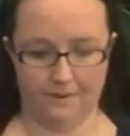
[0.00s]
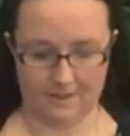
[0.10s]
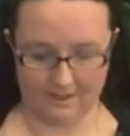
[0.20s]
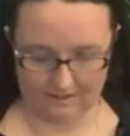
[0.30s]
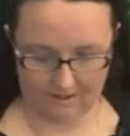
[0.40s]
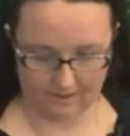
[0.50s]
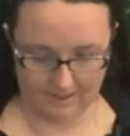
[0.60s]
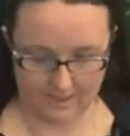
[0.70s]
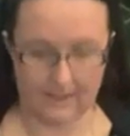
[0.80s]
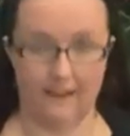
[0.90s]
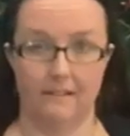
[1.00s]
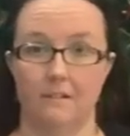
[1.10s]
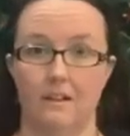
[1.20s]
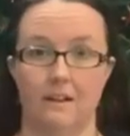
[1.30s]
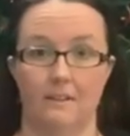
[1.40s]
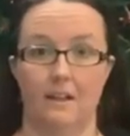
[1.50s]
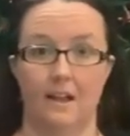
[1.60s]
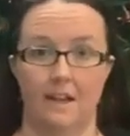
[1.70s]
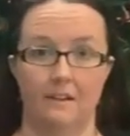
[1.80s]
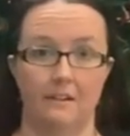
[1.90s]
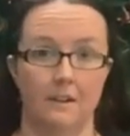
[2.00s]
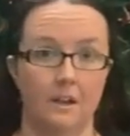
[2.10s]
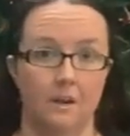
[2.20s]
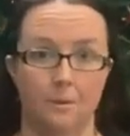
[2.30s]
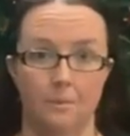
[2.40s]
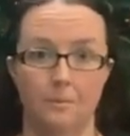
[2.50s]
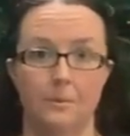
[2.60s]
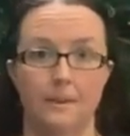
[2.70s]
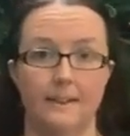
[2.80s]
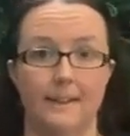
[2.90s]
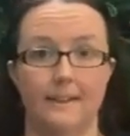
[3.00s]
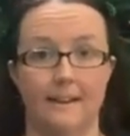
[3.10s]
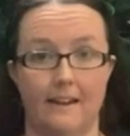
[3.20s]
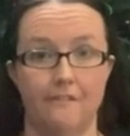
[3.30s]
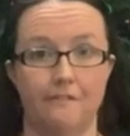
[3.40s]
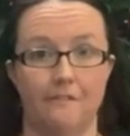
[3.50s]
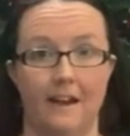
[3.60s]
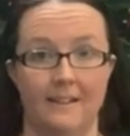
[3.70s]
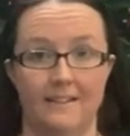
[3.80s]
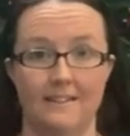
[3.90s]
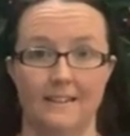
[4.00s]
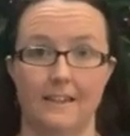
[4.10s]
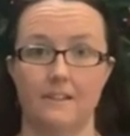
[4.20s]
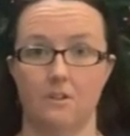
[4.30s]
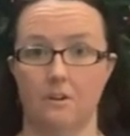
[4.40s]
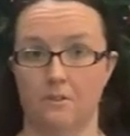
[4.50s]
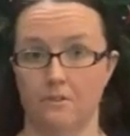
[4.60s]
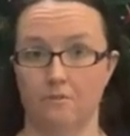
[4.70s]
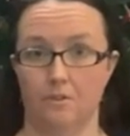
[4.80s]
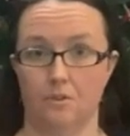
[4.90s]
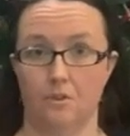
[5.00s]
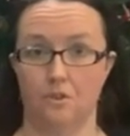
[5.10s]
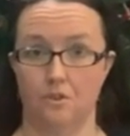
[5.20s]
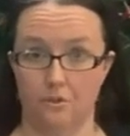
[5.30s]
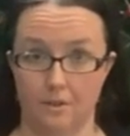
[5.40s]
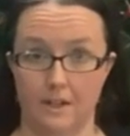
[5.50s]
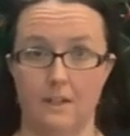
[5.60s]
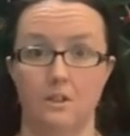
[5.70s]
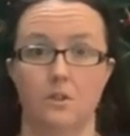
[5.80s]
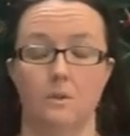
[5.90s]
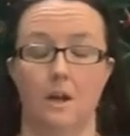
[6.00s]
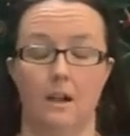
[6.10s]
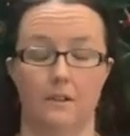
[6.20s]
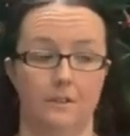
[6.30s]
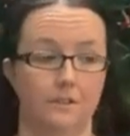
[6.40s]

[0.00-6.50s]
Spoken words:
this on sale online. Really lucky find. 6 yards for $32.